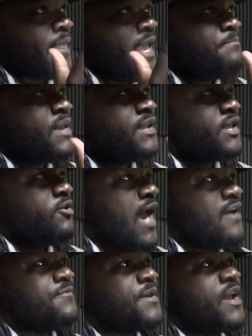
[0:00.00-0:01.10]
In media, you
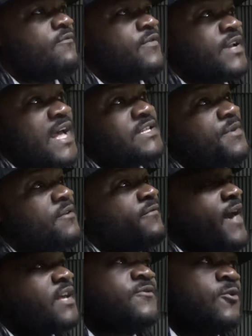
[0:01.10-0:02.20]
have to be careful not to be a
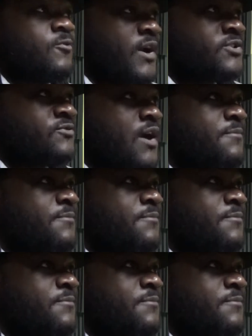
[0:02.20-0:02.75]
fast food restaurant.